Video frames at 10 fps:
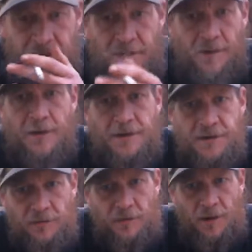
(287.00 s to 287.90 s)

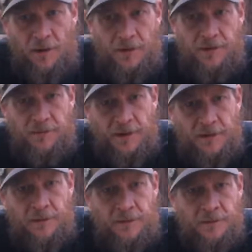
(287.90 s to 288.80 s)
intellectual argument
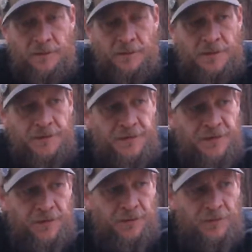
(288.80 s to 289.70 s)

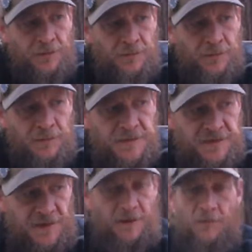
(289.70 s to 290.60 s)
to
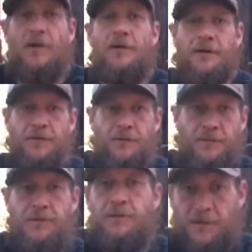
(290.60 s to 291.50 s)
say, well, you
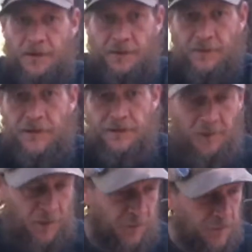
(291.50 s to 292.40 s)
clearly
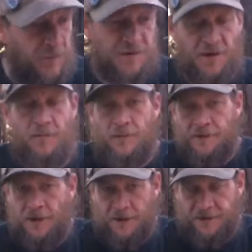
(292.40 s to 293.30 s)
vote for
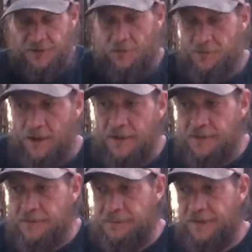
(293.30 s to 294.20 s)
someone like Joe
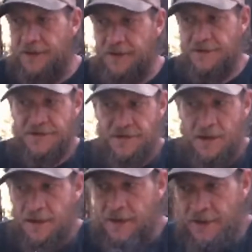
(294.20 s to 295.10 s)
Biden because
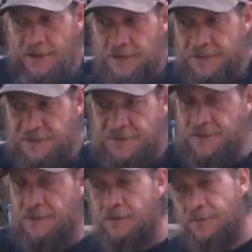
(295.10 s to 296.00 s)
he's
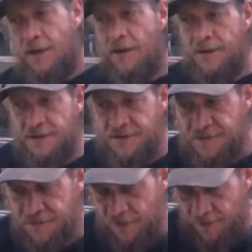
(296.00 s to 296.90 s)
not as